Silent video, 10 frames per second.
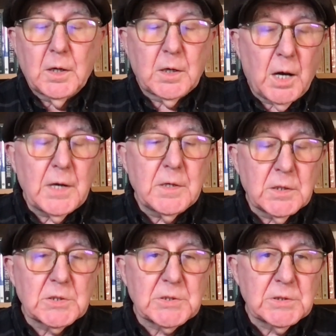
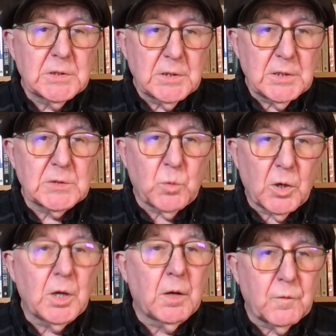Kindness is what
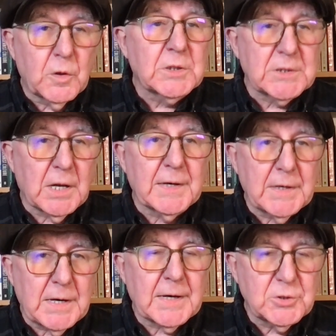love looks like
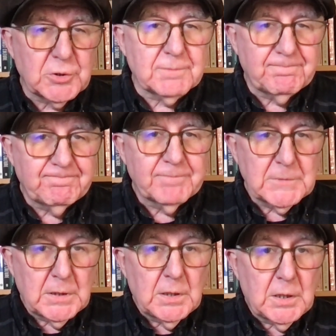in action.
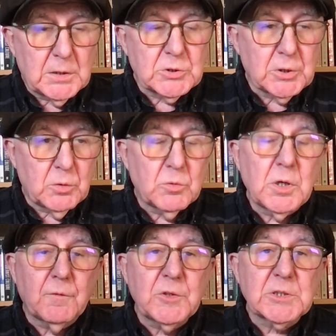And so
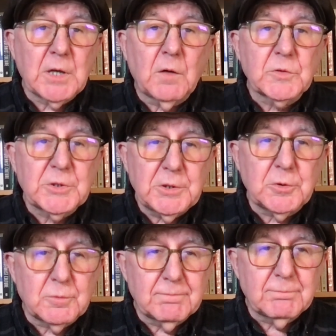love yourselves too.
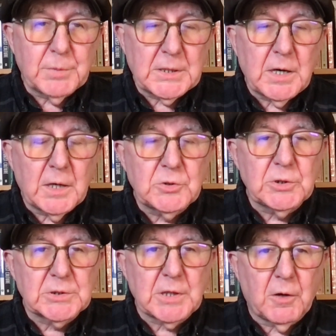Be kind to
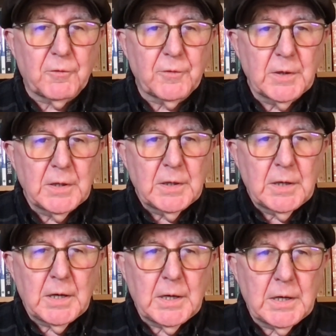yourself.
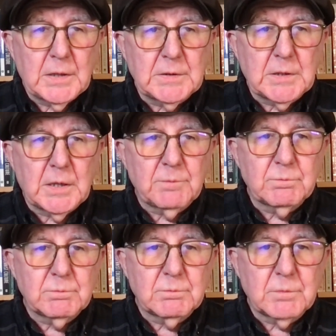And
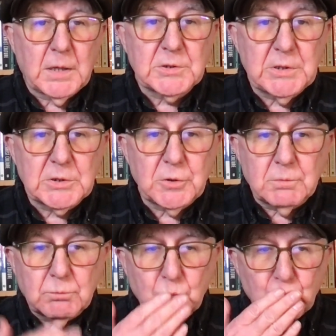I'll see you soon.
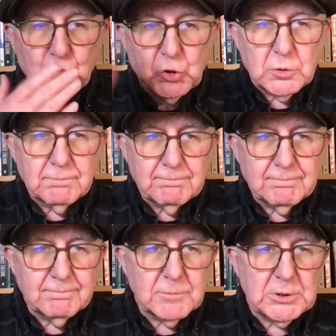
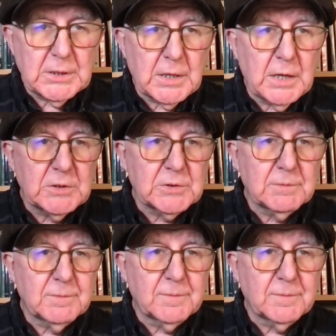See you guys.